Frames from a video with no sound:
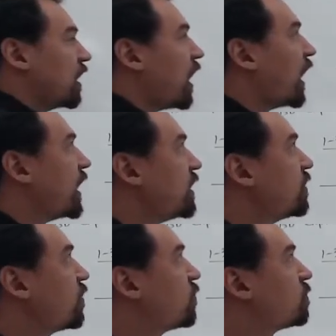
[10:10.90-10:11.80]
I
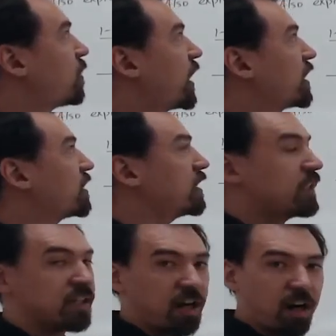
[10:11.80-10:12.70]
know by the
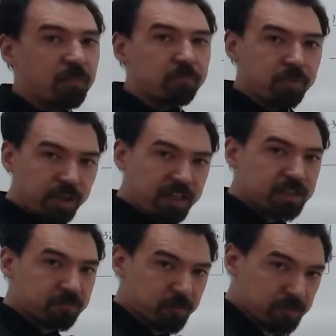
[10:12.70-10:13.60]
complex
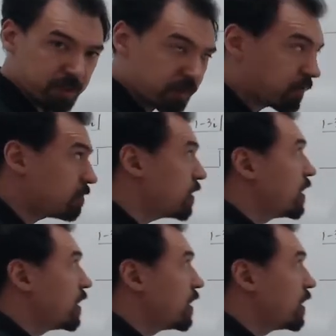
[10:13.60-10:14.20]
roots theorem